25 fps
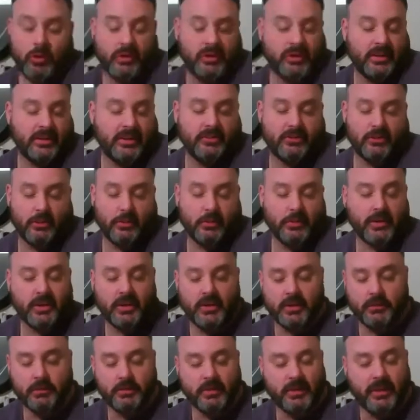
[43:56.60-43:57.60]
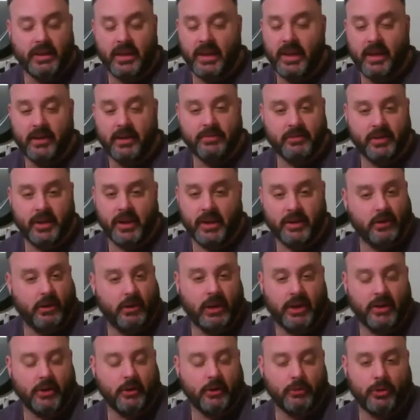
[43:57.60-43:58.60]
unless Armia can play left,
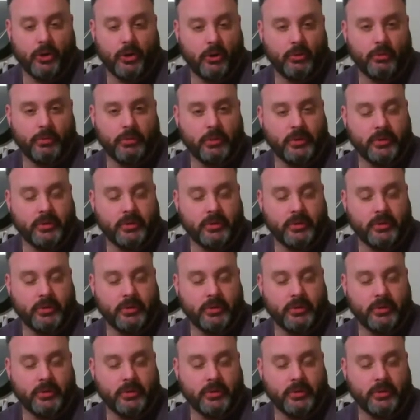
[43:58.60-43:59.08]
I don't know, but